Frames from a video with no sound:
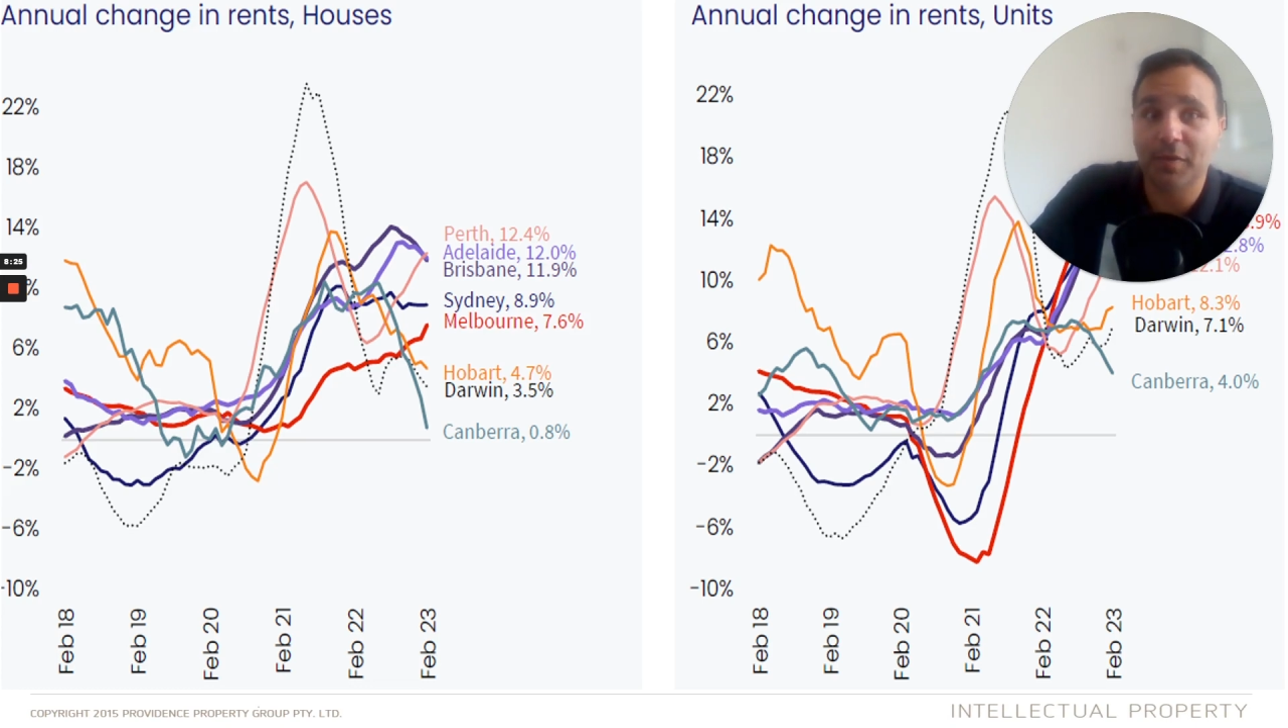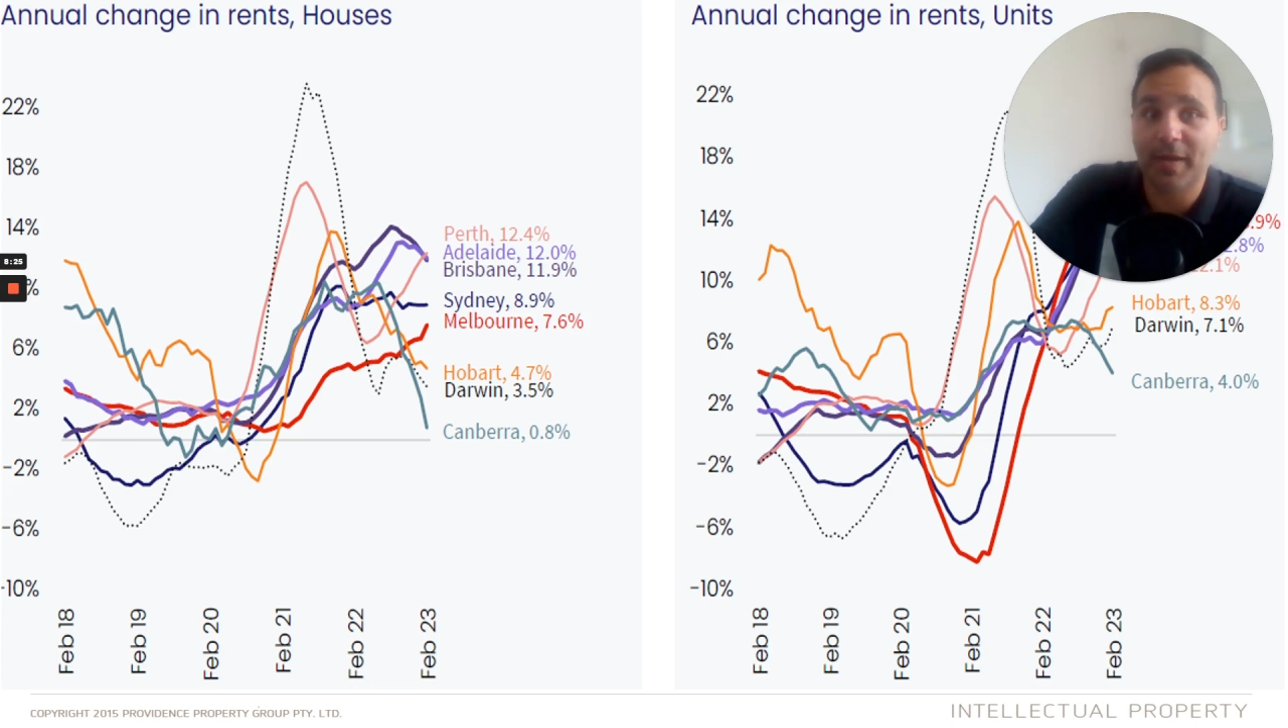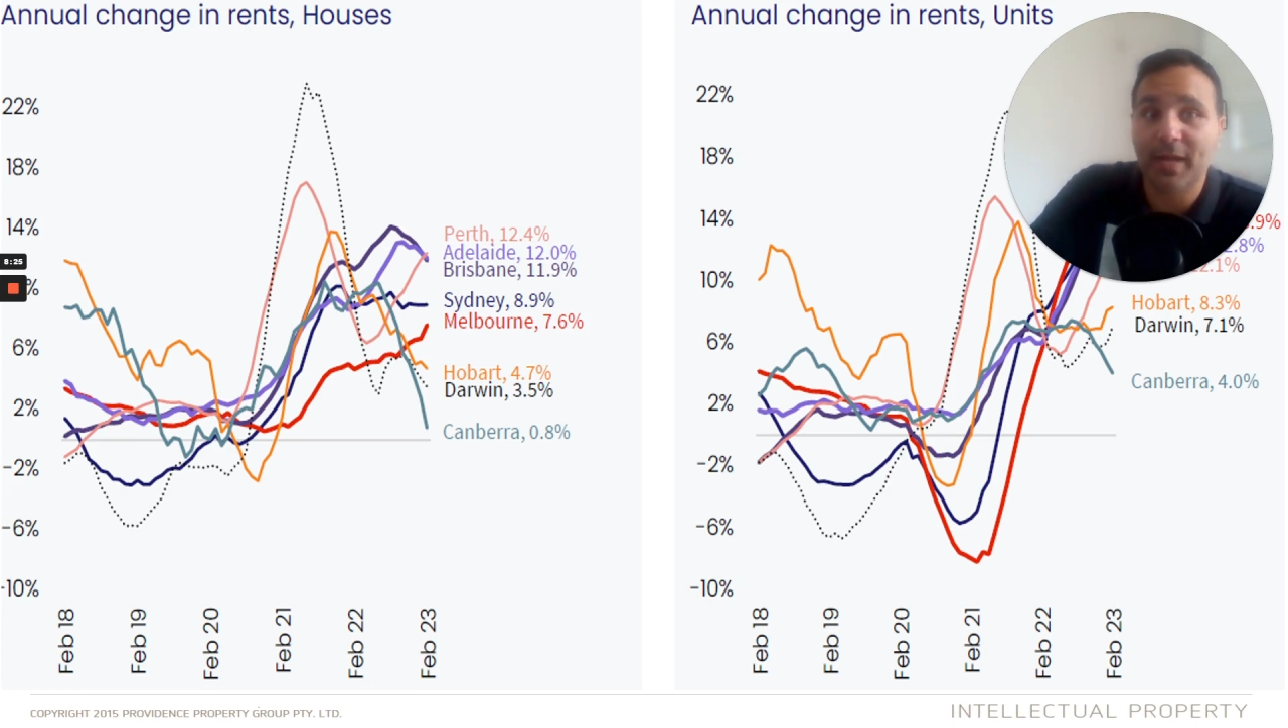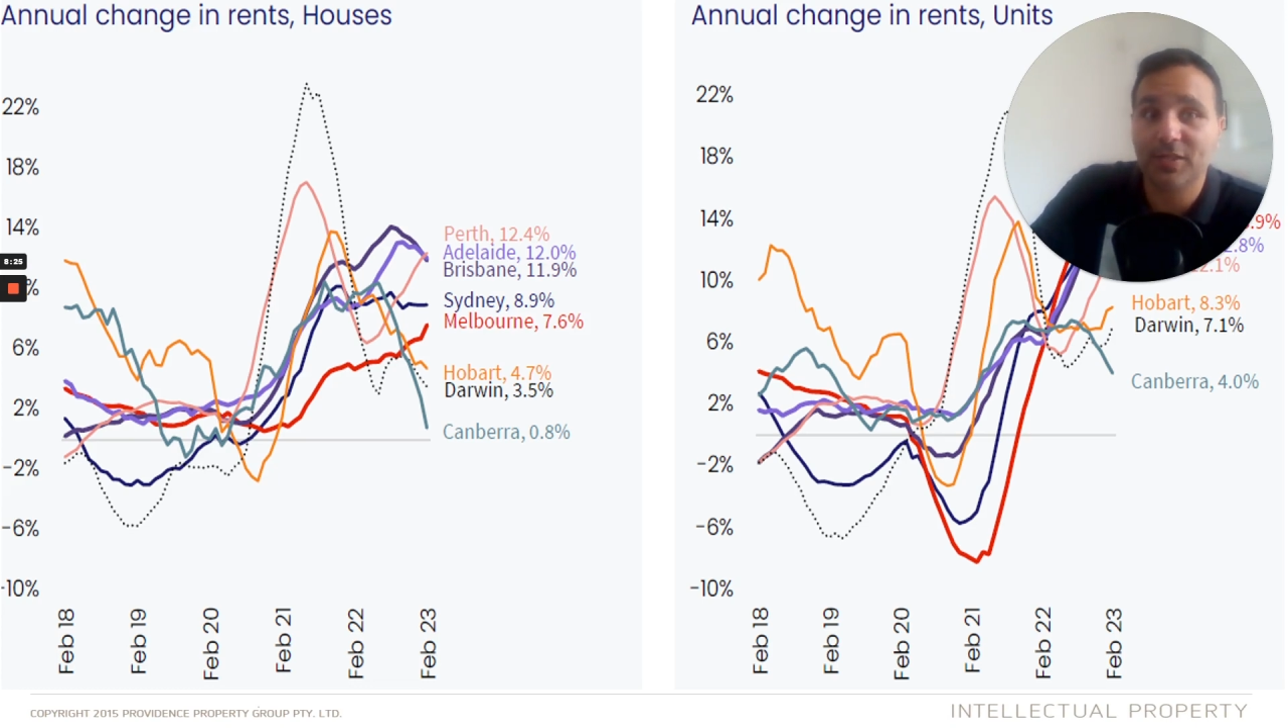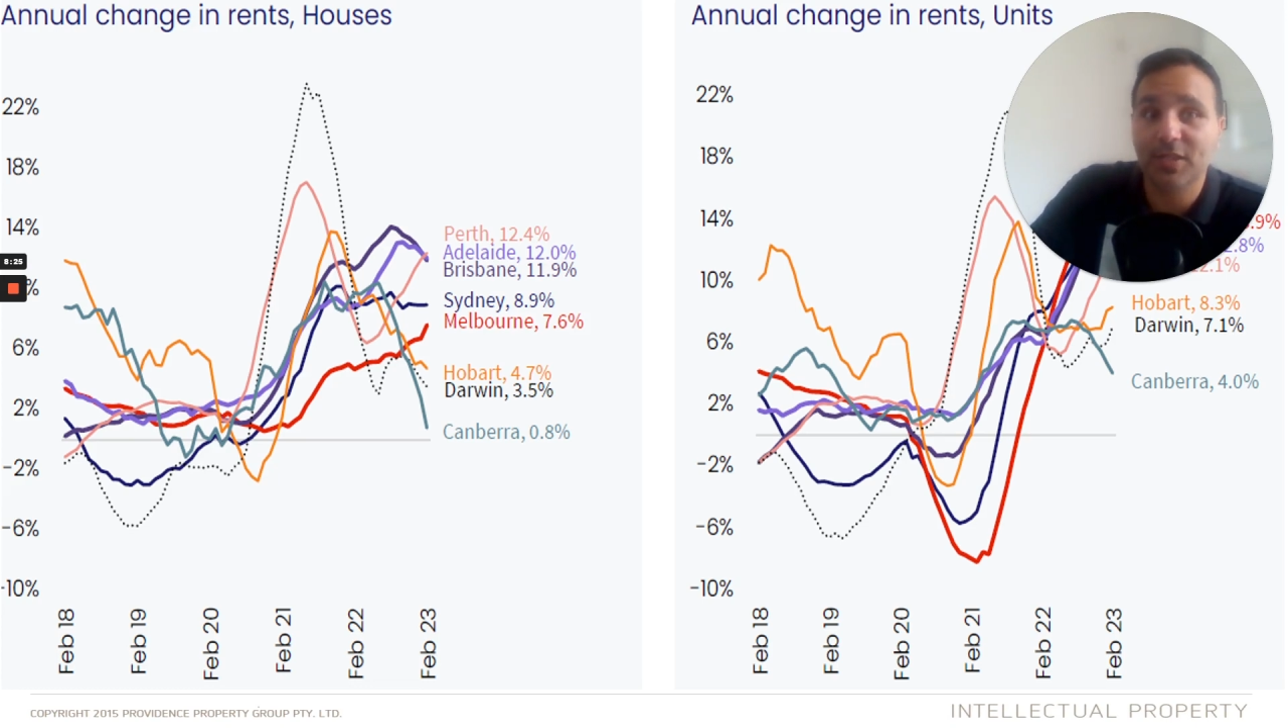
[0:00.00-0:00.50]

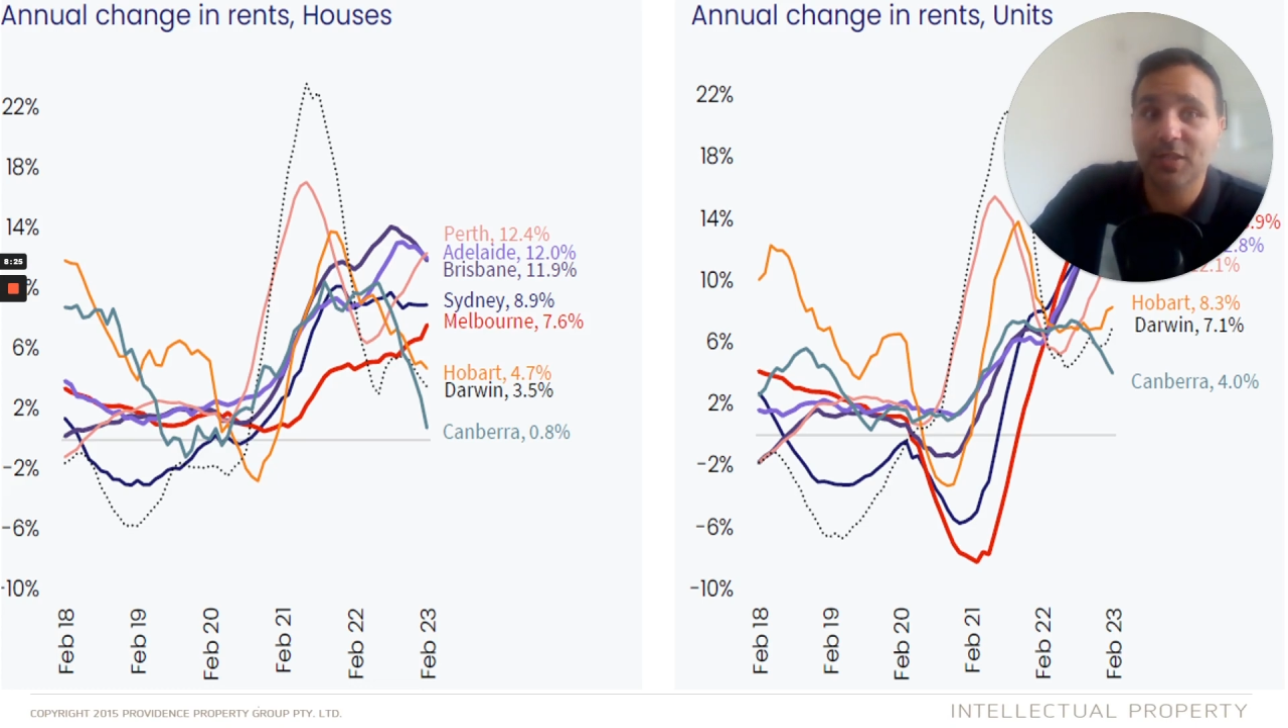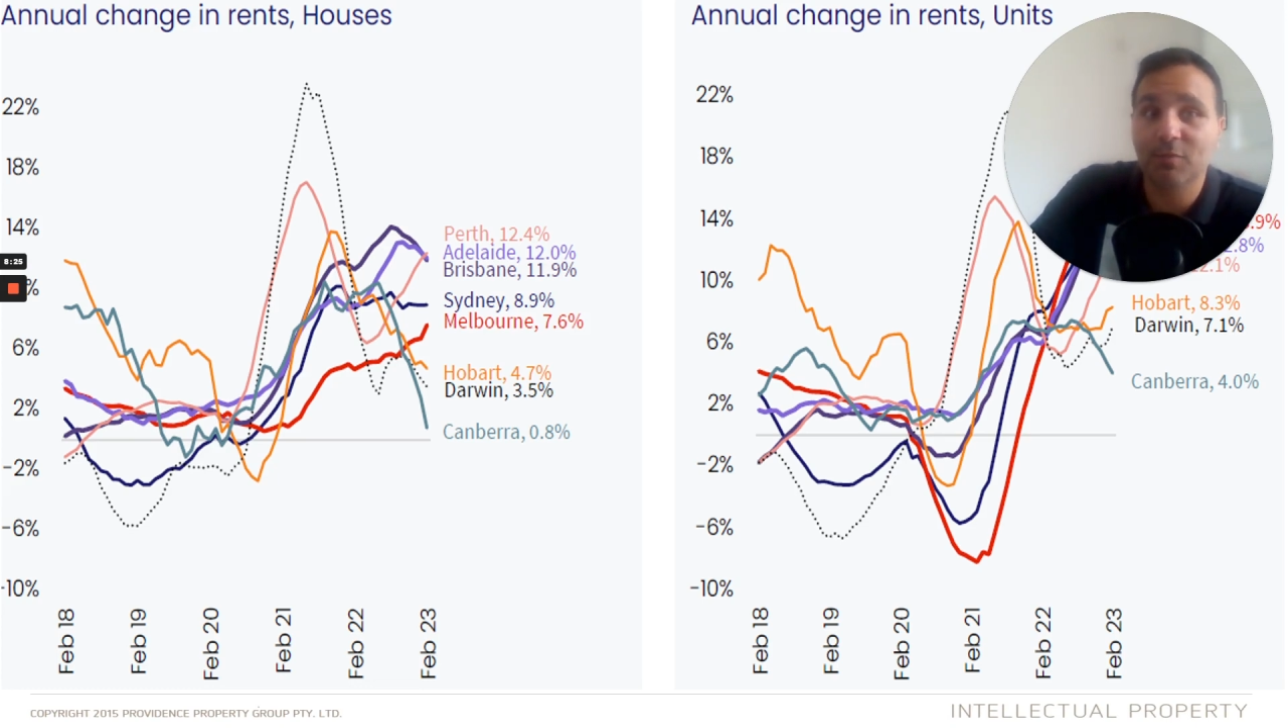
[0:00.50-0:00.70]
past year.